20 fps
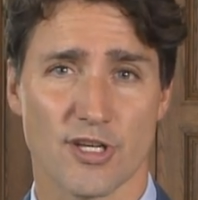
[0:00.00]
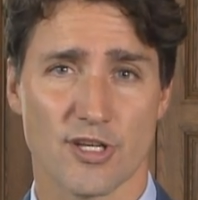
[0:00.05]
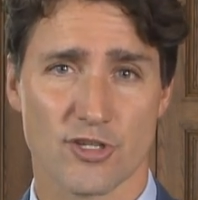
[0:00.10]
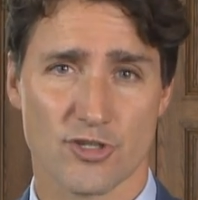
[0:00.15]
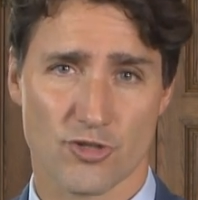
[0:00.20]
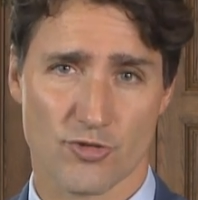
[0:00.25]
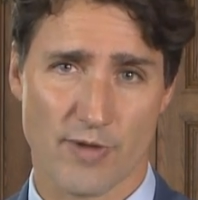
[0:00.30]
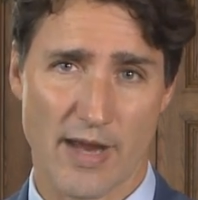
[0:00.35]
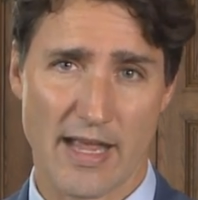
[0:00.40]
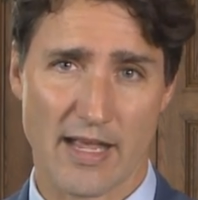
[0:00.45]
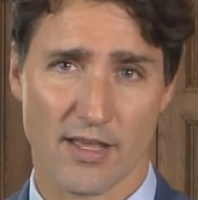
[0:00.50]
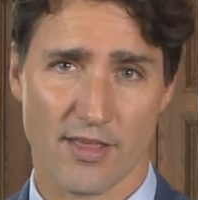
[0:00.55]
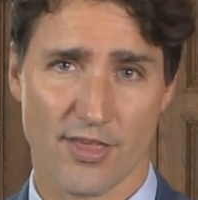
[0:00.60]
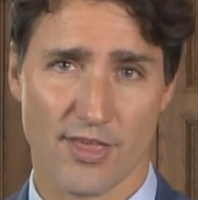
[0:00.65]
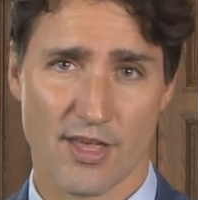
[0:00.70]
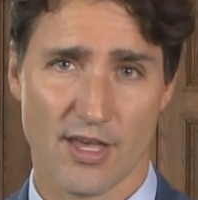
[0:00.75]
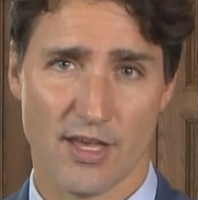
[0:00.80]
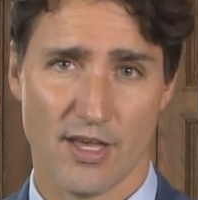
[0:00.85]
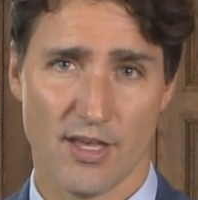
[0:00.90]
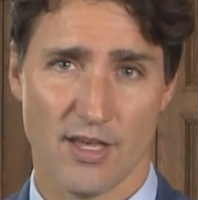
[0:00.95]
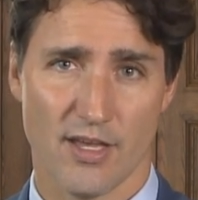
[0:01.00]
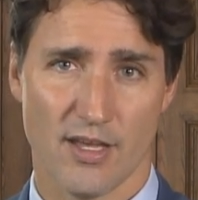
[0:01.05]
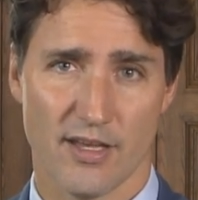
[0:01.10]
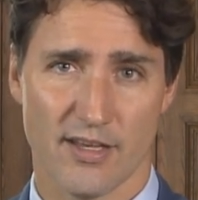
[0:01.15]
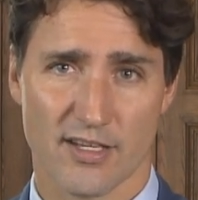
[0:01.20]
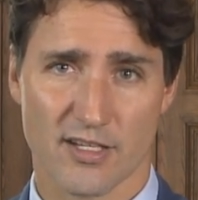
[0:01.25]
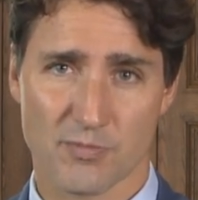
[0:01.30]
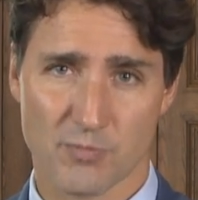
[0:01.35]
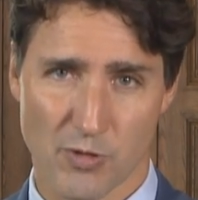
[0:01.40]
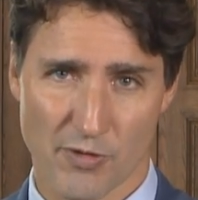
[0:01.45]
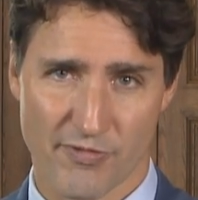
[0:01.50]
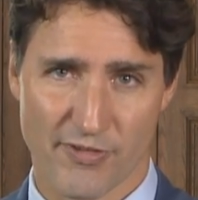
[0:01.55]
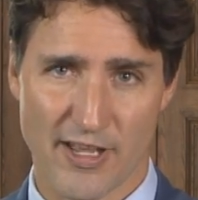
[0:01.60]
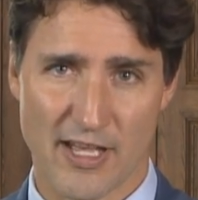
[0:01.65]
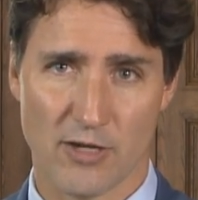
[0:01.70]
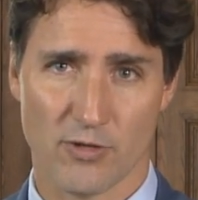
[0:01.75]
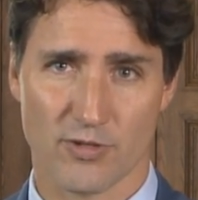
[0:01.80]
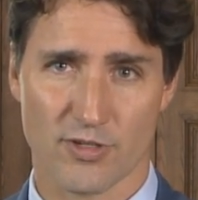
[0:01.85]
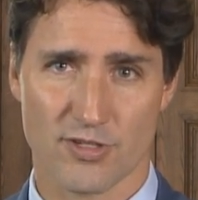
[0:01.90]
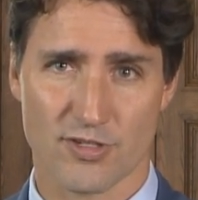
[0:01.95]
strength, and
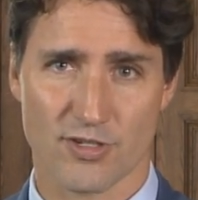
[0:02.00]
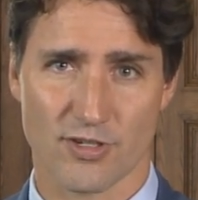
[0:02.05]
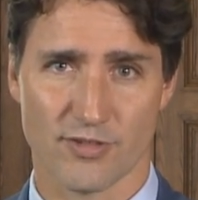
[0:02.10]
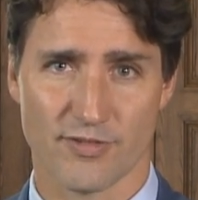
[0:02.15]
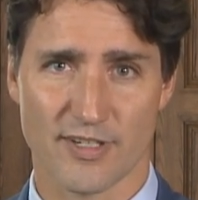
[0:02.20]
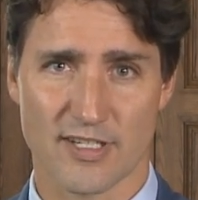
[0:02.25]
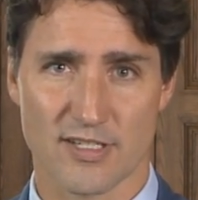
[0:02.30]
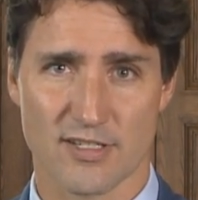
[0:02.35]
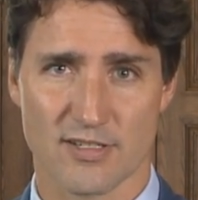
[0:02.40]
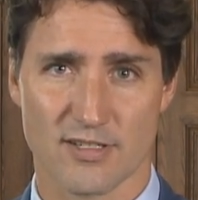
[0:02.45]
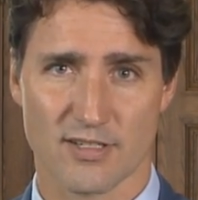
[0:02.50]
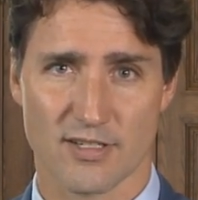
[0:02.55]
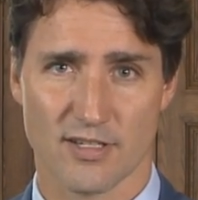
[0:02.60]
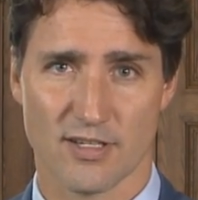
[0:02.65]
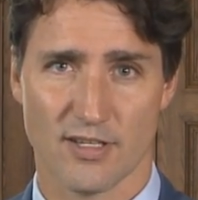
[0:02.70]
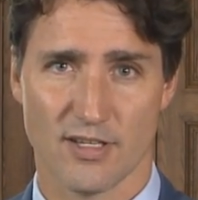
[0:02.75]
profound service.